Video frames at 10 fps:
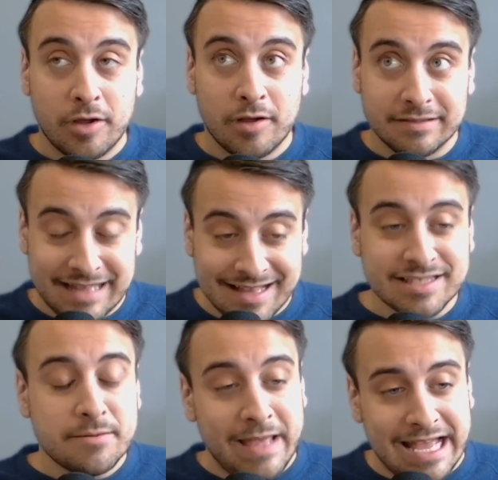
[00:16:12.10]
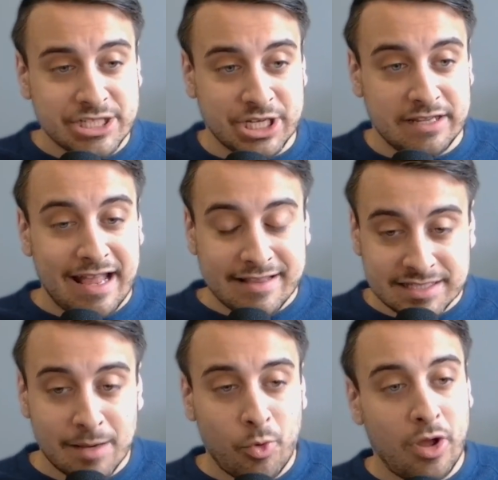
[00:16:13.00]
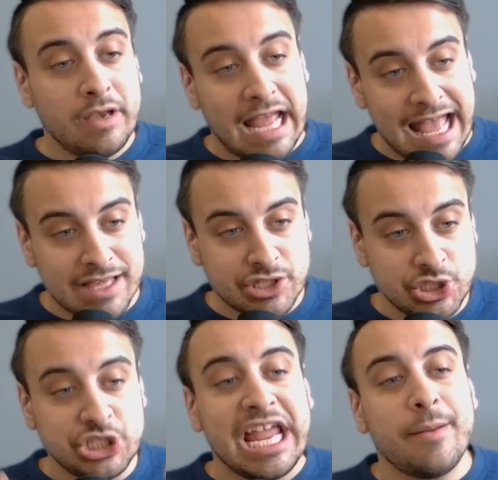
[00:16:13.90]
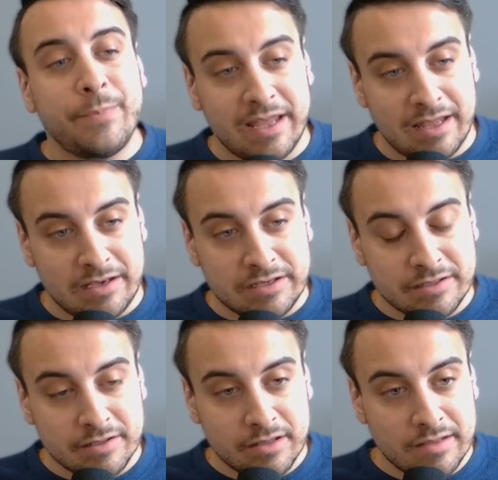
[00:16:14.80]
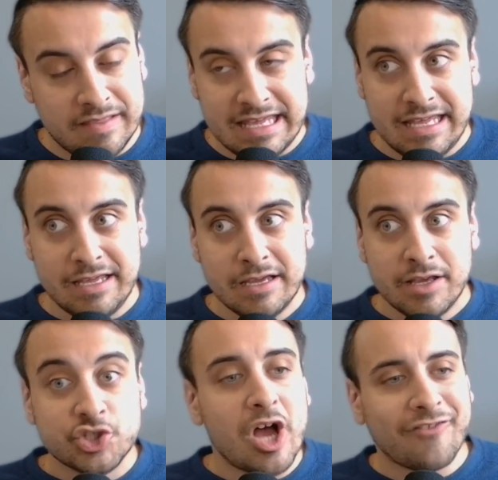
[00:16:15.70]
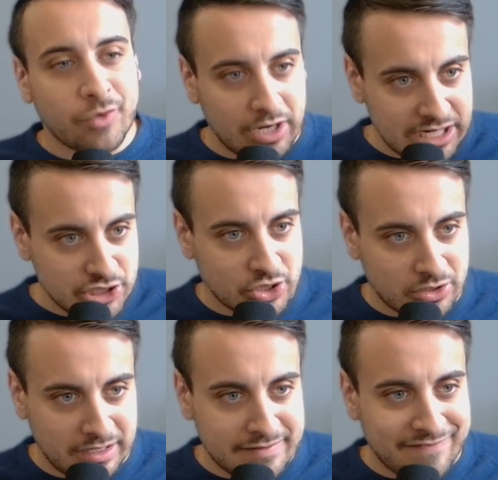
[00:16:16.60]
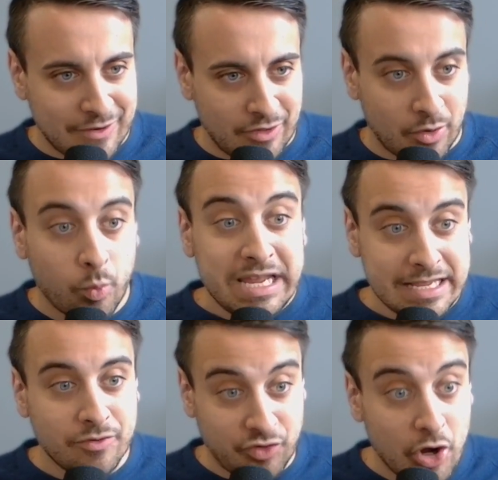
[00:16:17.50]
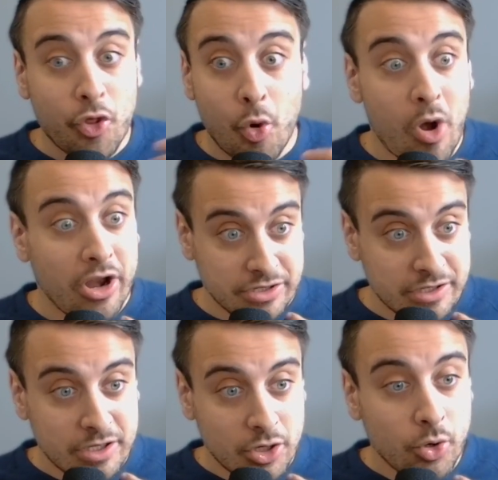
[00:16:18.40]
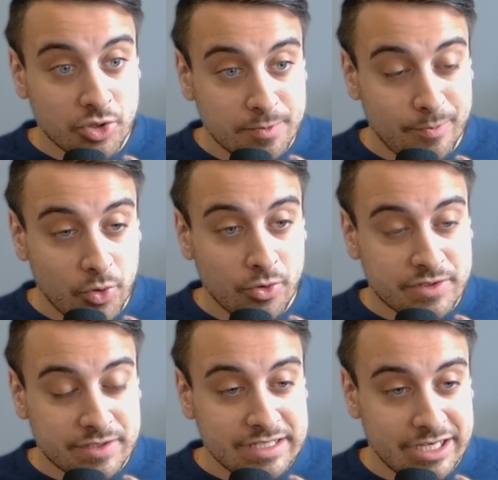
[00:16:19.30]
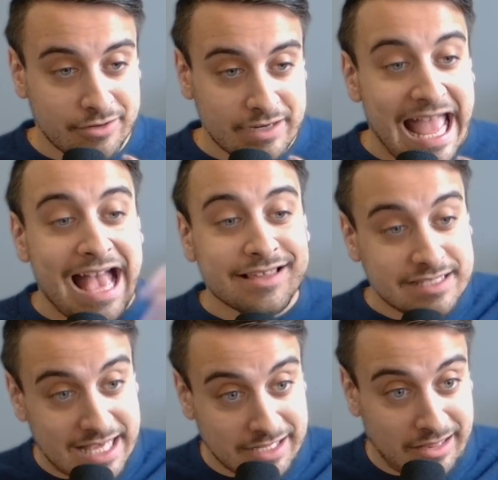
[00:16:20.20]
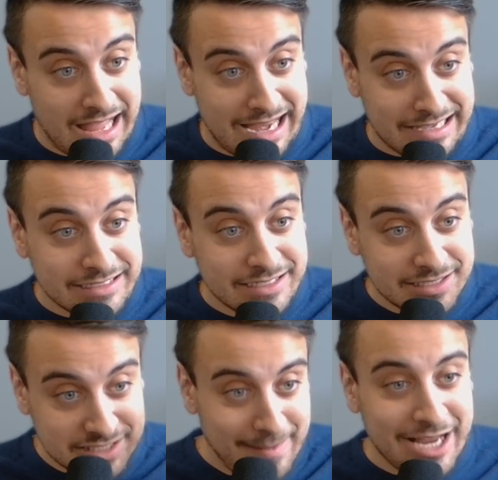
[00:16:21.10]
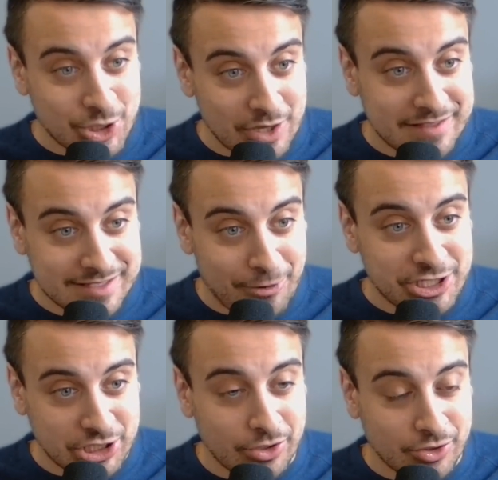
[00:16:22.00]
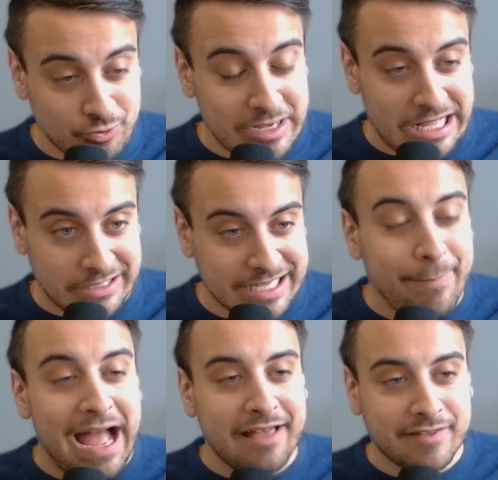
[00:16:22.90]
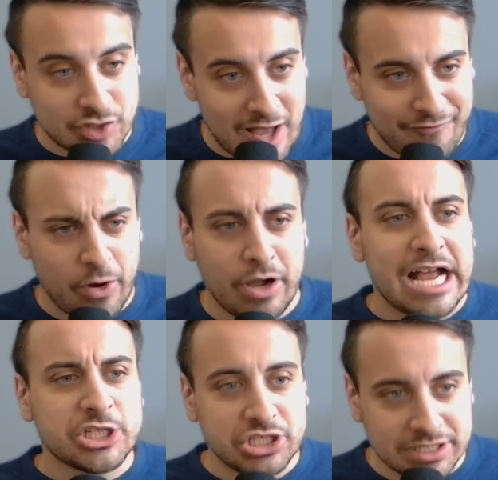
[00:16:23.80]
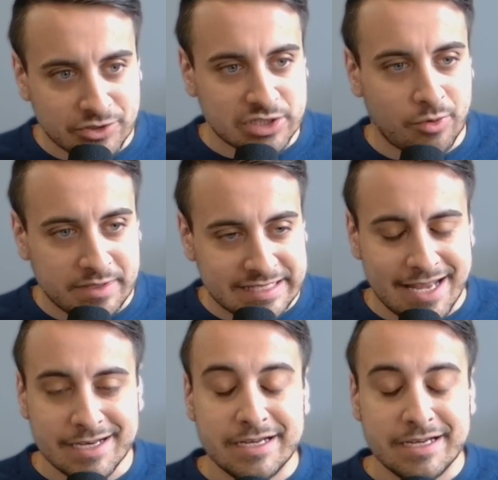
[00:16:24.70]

let's imagine that someone has championed the software internally, that they're the one whose ass is on the line to make sure that this project goes well, like buying the software and actually delivers on what we said.